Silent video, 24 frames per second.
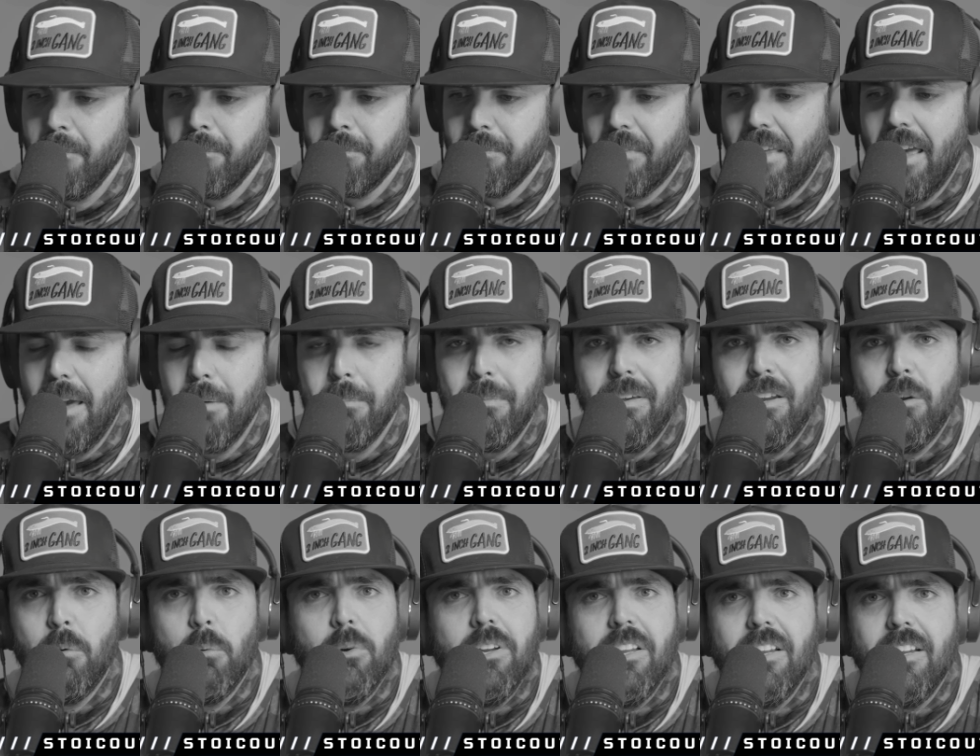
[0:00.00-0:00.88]
yeah, man, I
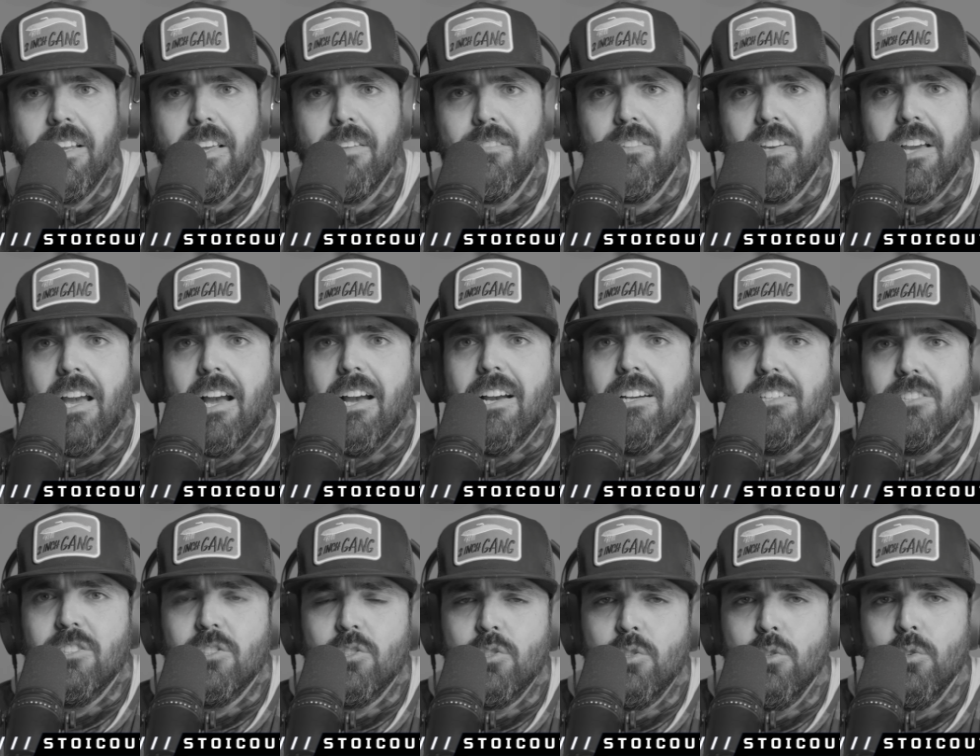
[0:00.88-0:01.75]
wanted to give you
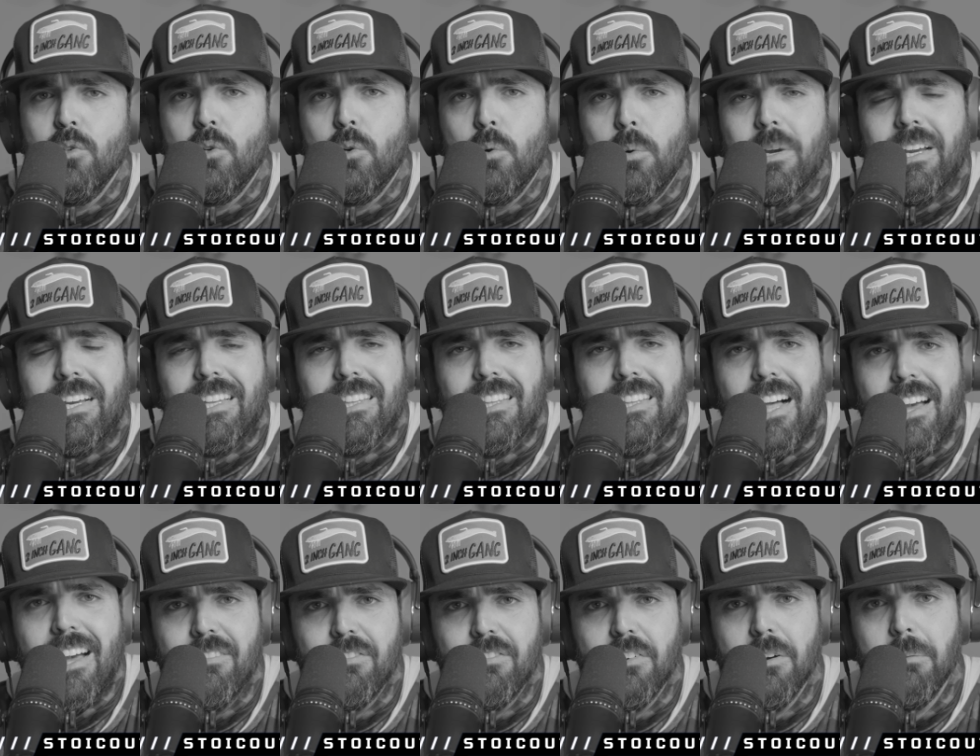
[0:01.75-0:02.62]
guys two quick
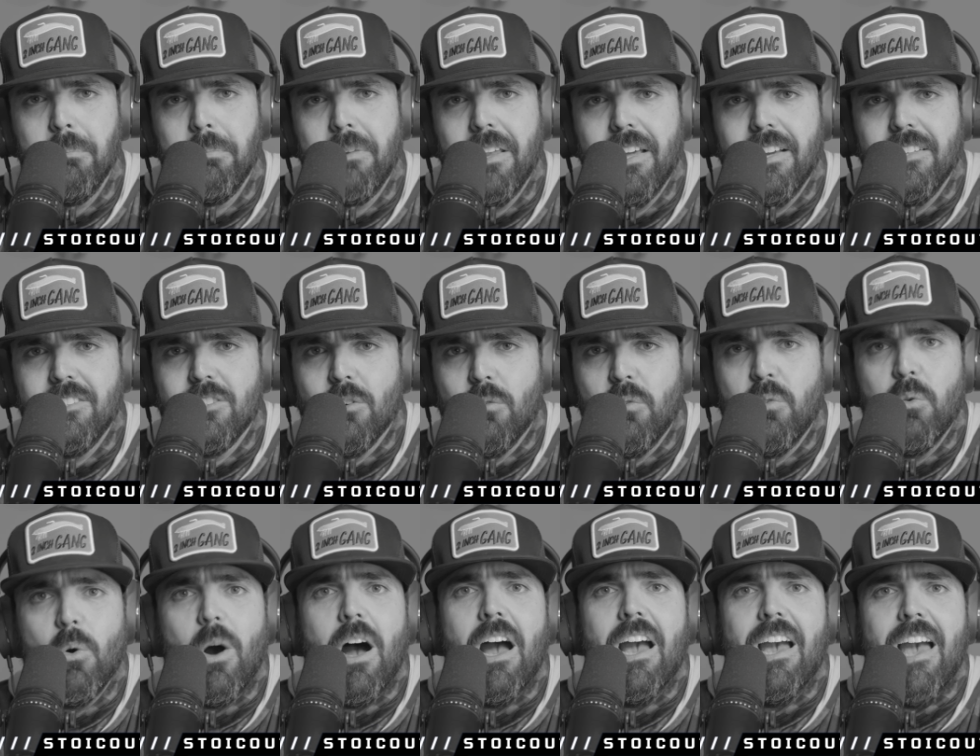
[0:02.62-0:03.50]
life updates of
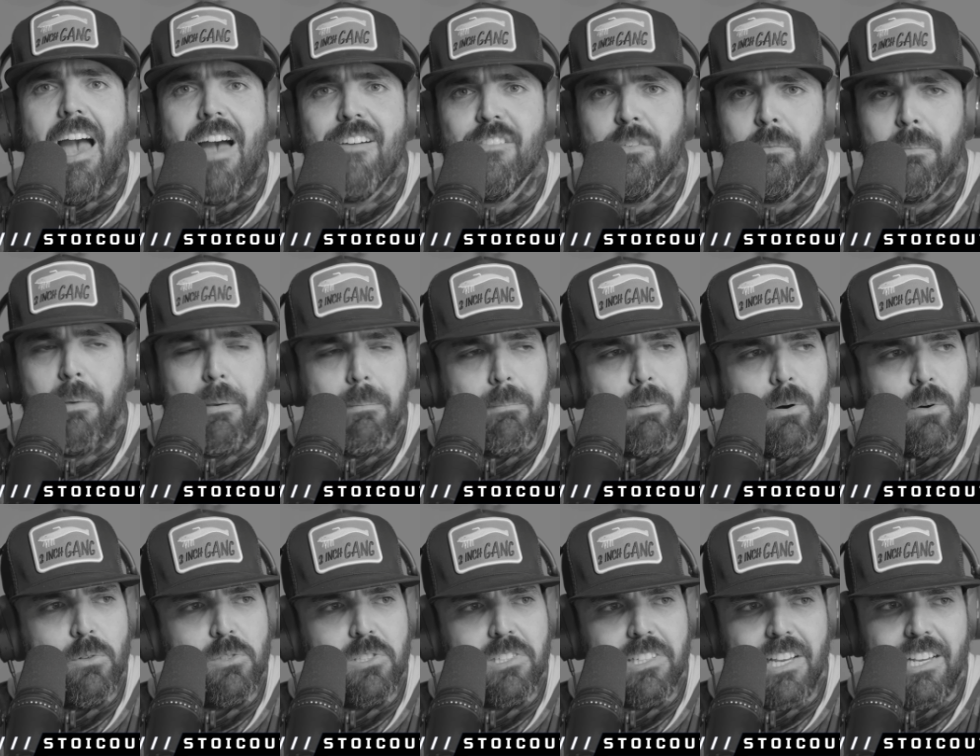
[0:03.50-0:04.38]
why I haven't been
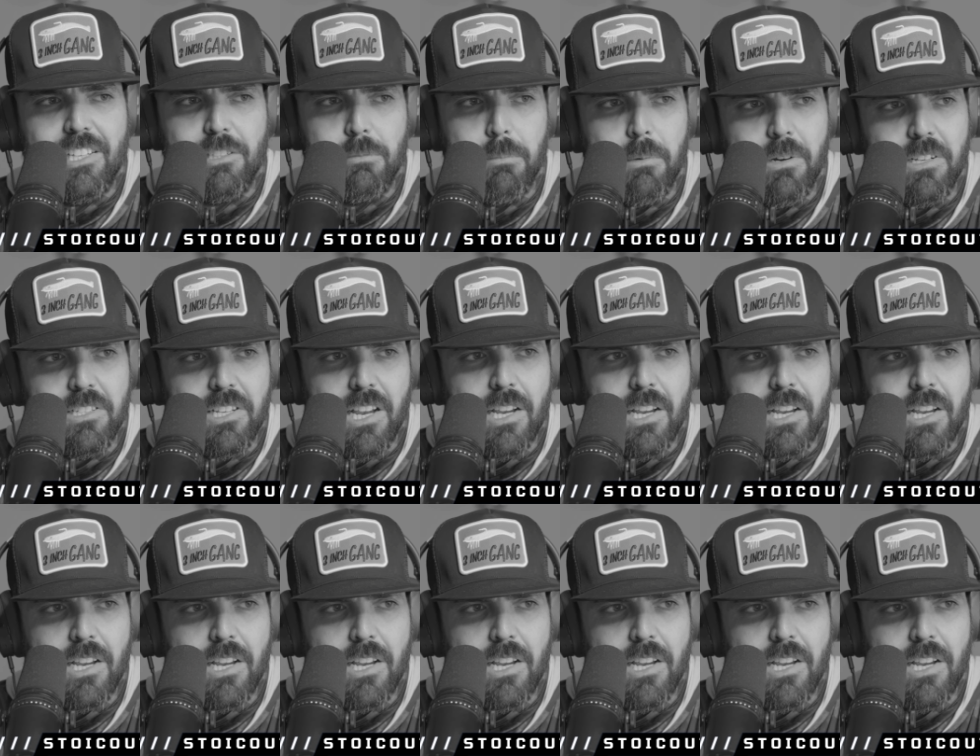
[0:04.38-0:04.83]
posting as much.